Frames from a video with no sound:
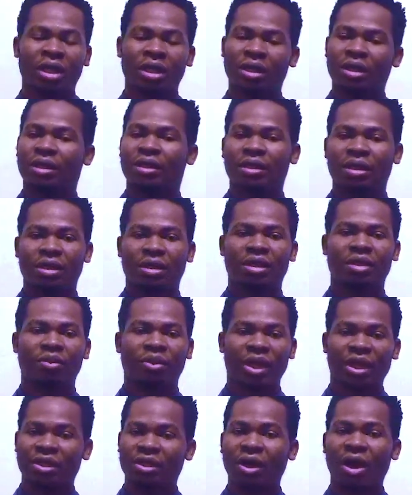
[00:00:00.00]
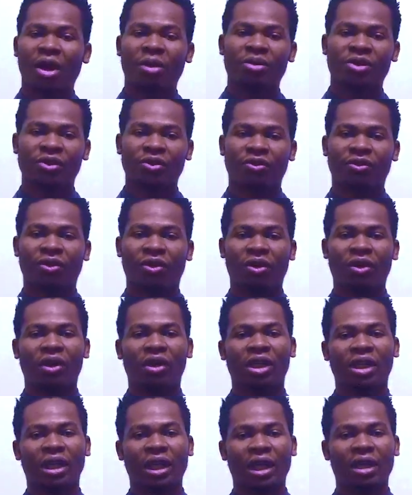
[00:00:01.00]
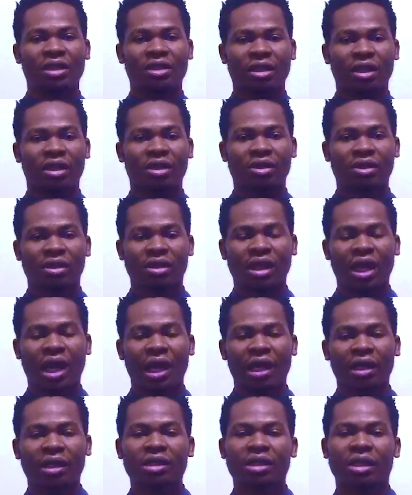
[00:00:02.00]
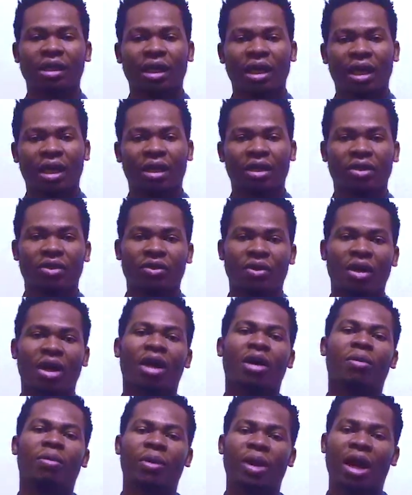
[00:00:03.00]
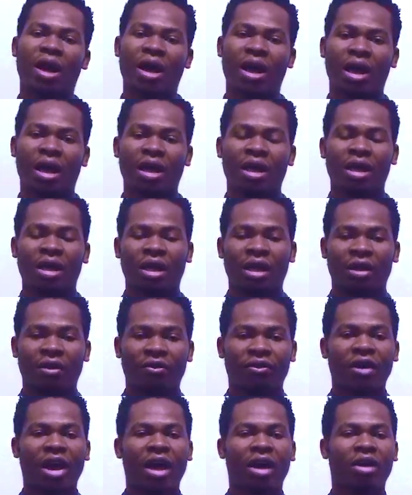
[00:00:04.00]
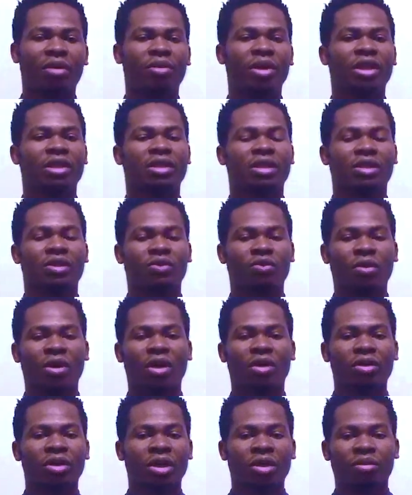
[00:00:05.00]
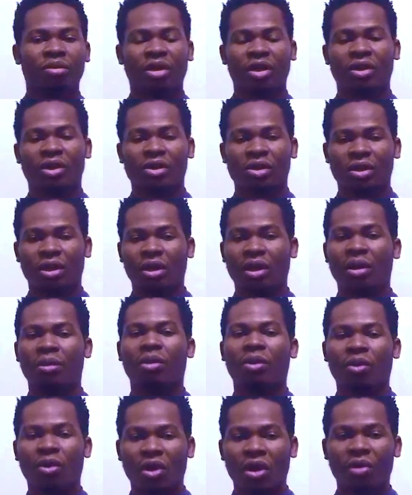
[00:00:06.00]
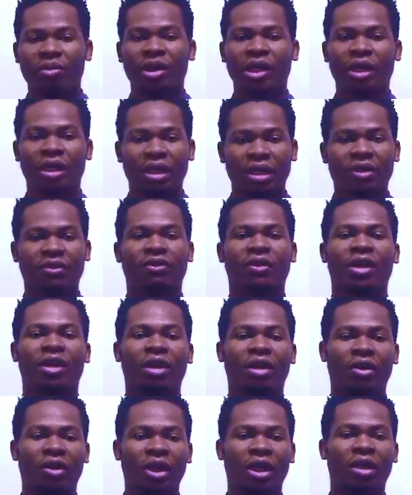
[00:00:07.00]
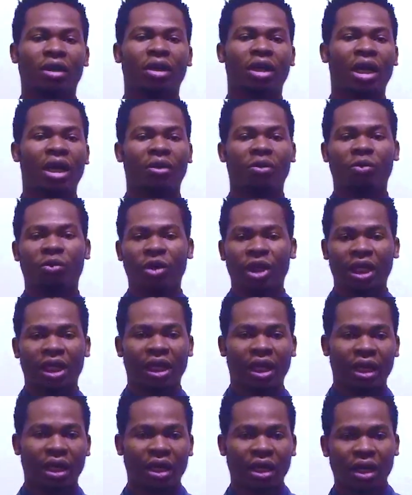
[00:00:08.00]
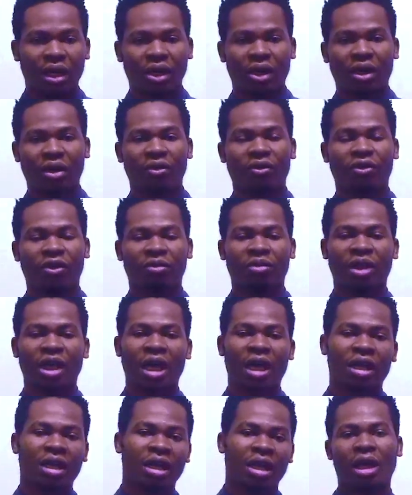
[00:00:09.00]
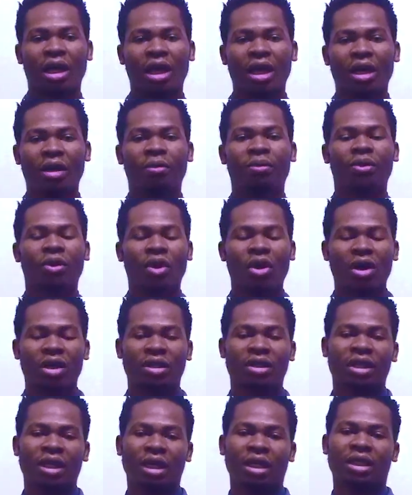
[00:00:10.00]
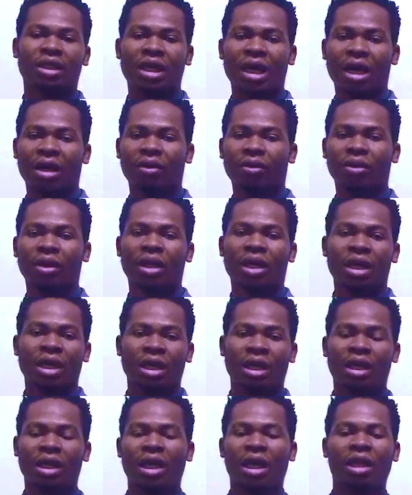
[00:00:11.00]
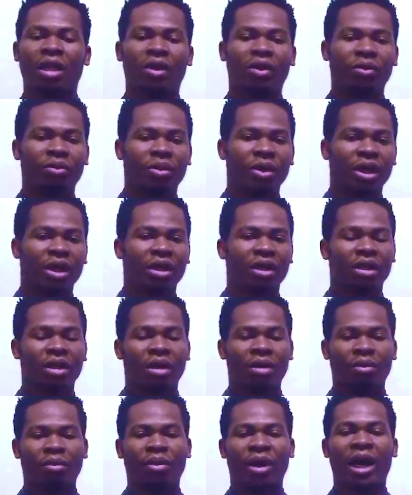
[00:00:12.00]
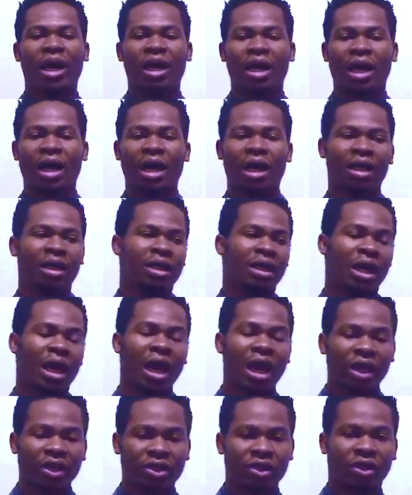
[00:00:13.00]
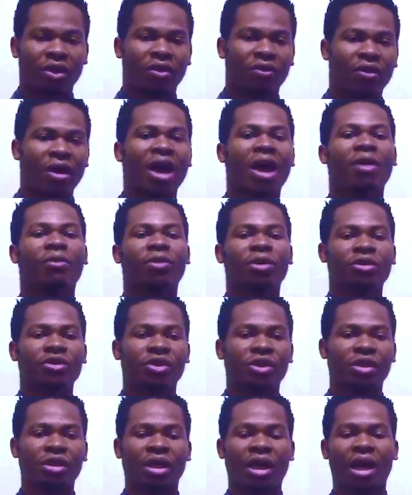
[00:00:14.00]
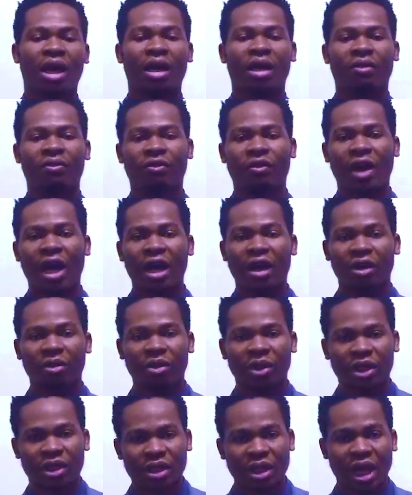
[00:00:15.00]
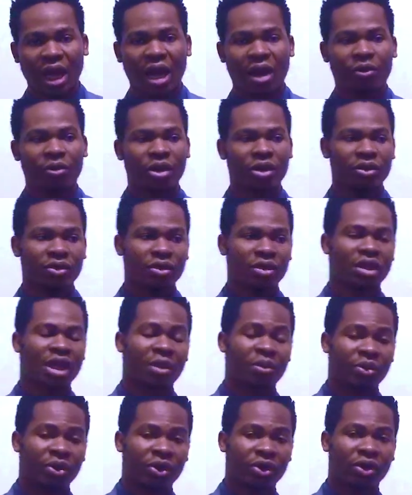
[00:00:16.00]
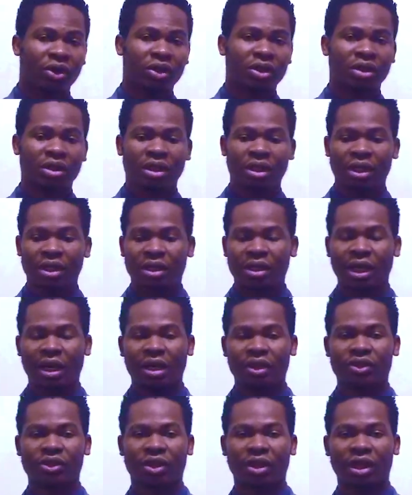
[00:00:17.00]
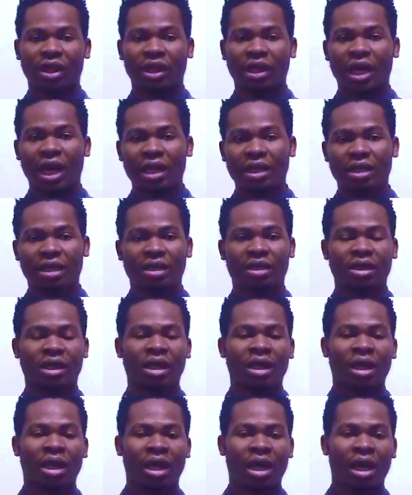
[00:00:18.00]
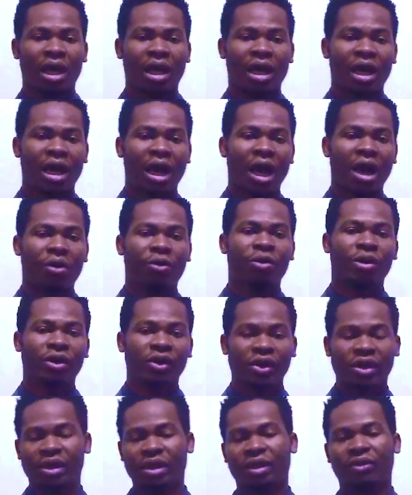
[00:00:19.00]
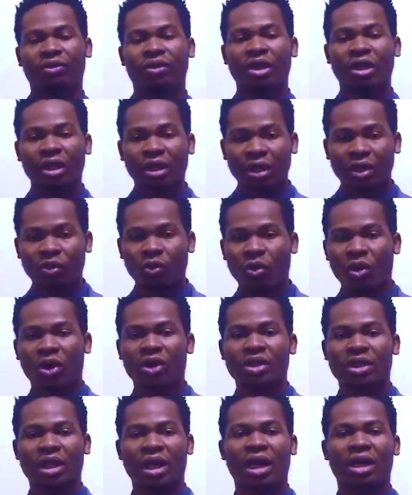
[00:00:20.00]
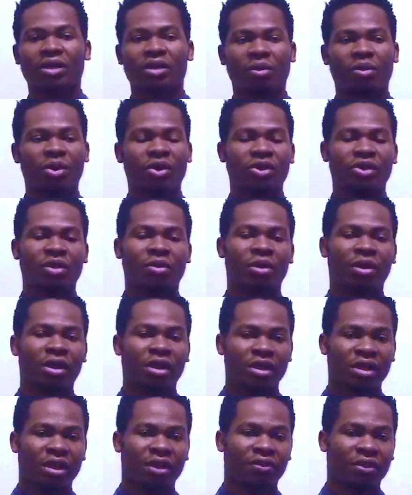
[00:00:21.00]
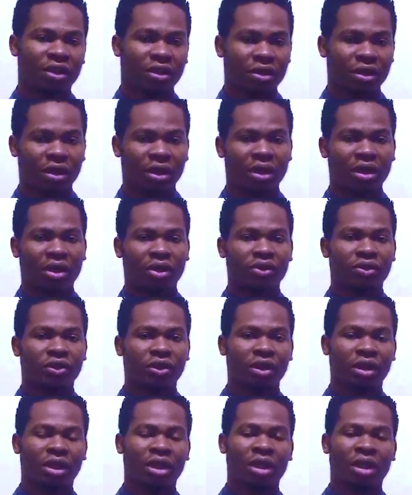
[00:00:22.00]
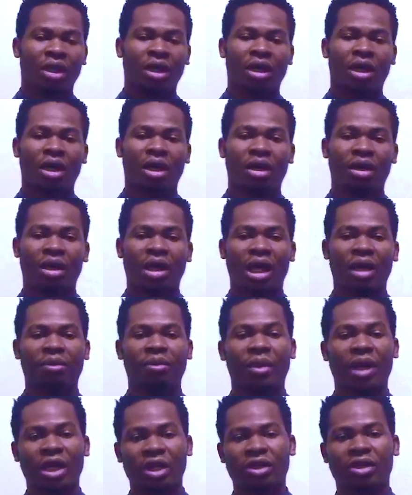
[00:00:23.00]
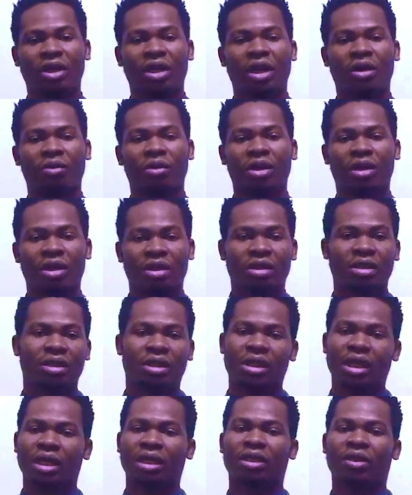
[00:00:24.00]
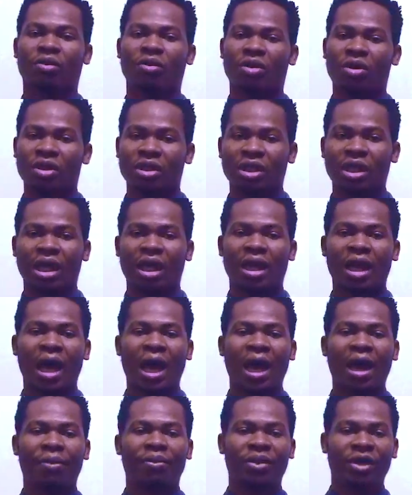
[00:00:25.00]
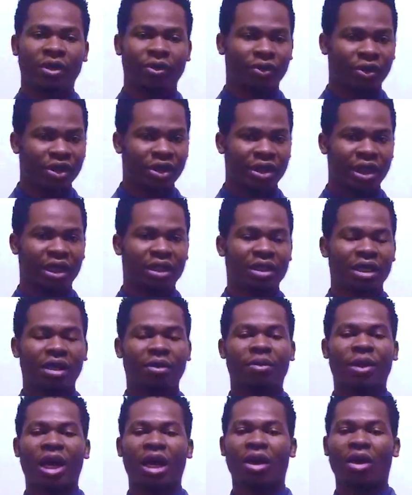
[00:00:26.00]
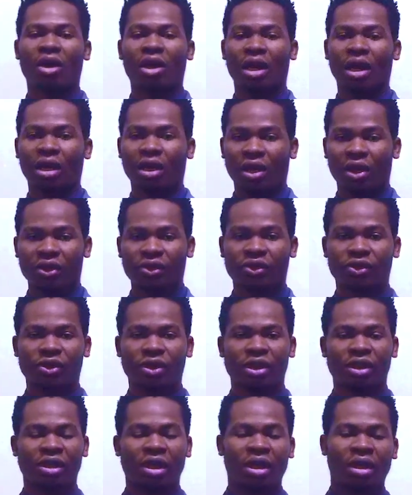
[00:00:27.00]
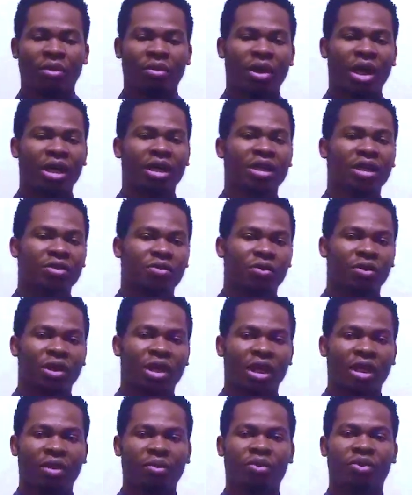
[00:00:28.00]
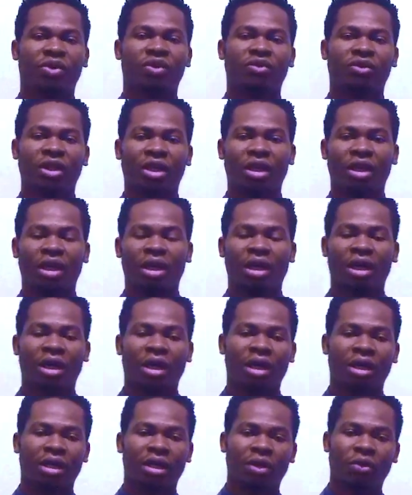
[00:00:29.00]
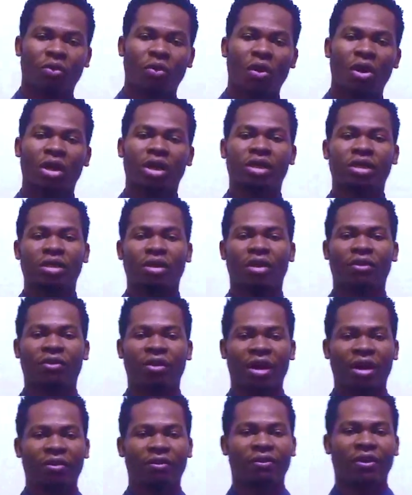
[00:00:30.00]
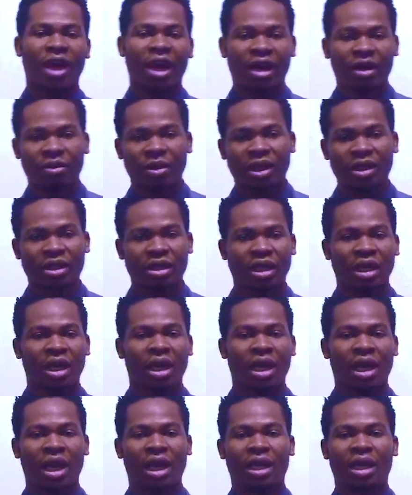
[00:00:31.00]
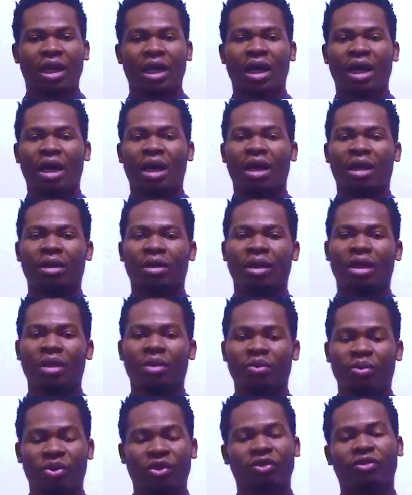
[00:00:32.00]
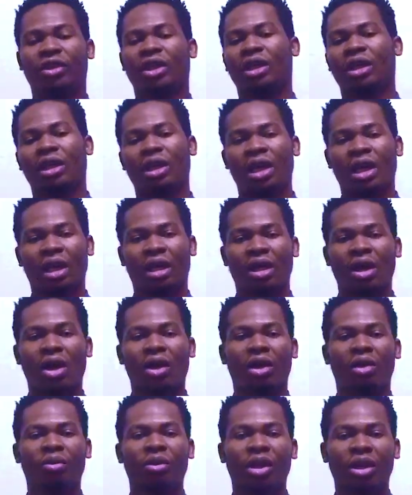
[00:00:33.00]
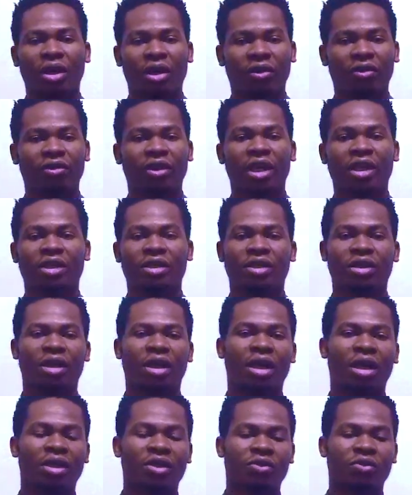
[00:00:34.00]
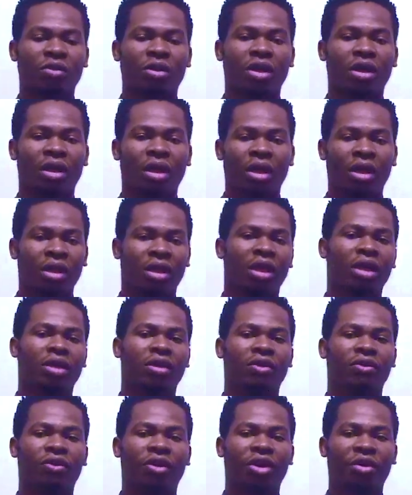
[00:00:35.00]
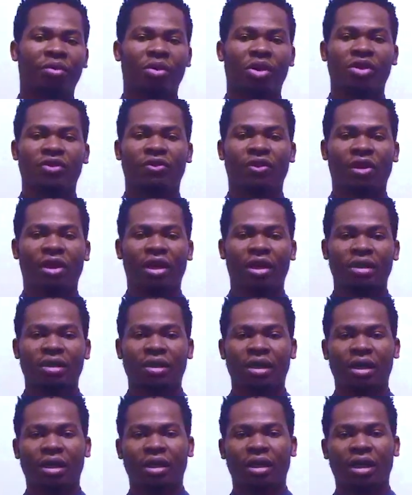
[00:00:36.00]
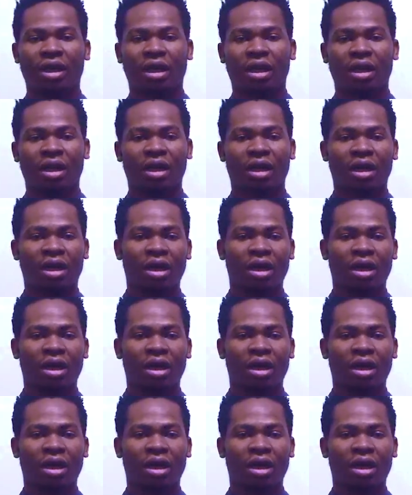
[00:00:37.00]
This is the best option for the Nigerian society and to help our environment as well, because global warming is very real and we cannot run from that. Help cut it down in a little bit by the action of how we treat our environment, how we use our products, these electronic gadgets, how we receive the ones that are supposed to be received into the country, and make sure that we doesn't take the ones that are being rejected by other countries. By this, we can improve the quality of our environment and improve the economy of Nigeria as well. Thank you very much for listening, and